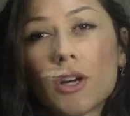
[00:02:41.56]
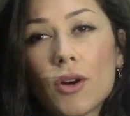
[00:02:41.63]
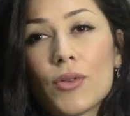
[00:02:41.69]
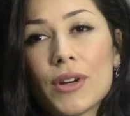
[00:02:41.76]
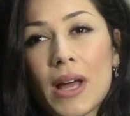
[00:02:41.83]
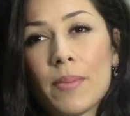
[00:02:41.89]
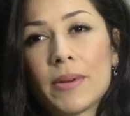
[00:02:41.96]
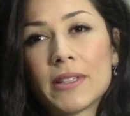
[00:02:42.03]

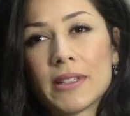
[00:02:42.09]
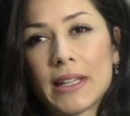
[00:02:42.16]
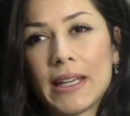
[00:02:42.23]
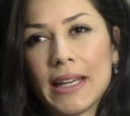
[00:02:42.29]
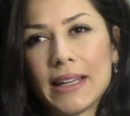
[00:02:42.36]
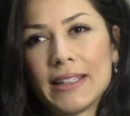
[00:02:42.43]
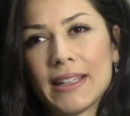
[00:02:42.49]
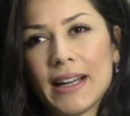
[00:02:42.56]
Growing up as a
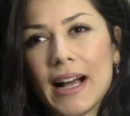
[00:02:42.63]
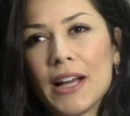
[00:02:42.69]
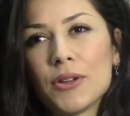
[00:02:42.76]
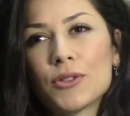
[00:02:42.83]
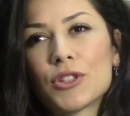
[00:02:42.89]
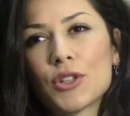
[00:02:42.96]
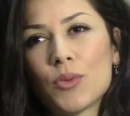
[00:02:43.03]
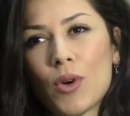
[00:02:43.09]
kid, I
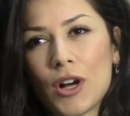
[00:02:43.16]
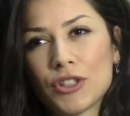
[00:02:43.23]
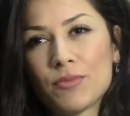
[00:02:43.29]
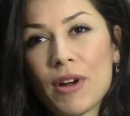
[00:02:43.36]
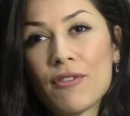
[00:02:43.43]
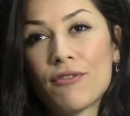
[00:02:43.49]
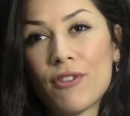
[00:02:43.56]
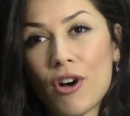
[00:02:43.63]
used to watch
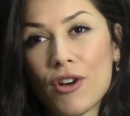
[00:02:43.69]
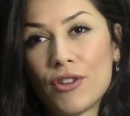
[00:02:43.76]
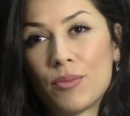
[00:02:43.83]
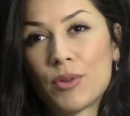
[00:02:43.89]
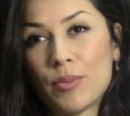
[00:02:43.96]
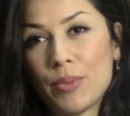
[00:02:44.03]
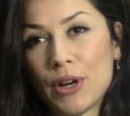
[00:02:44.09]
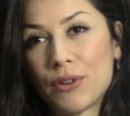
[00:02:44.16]
my father
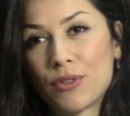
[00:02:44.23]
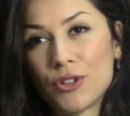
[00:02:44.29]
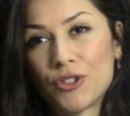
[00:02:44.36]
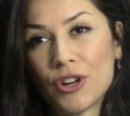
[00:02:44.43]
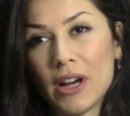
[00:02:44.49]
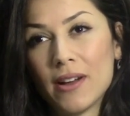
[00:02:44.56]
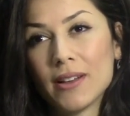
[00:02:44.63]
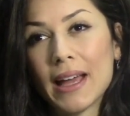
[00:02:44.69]
prepare for
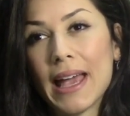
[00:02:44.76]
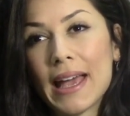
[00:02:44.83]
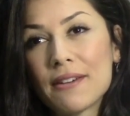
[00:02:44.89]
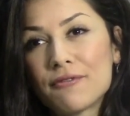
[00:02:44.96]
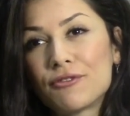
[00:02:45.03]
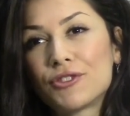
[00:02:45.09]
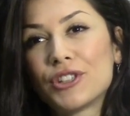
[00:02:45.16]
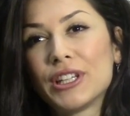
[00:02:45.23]
trial
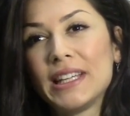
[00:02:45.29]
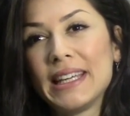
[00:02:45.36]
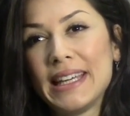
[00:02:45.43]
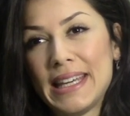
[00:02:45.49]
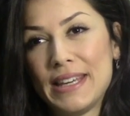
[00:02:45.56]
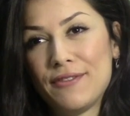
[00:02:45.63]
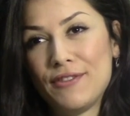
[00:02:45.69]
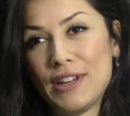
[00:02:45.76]
every
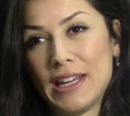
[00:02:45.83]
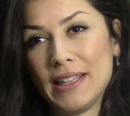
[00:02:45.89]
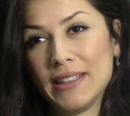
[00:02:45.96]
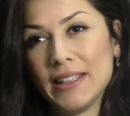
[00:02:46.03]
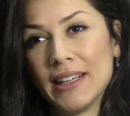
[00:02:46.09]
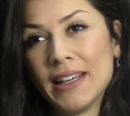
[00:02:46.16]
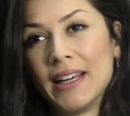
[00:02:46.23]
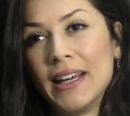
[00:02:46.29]
evening.